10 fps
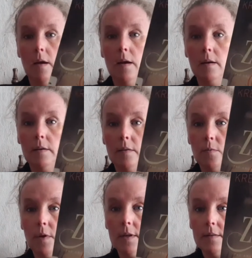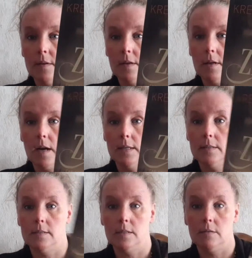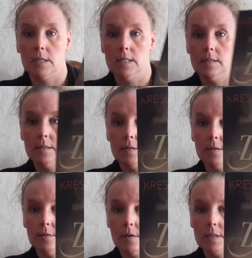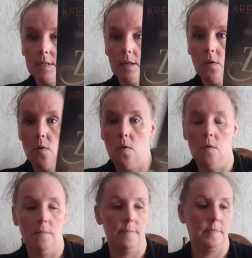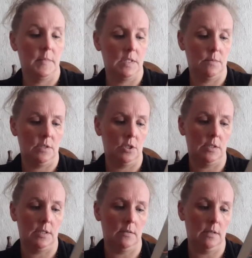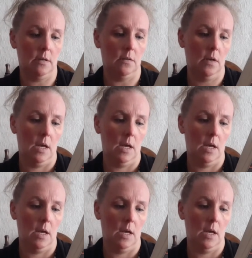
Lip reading: Another one in the Arcana series. Kersley Cole. This one's just little.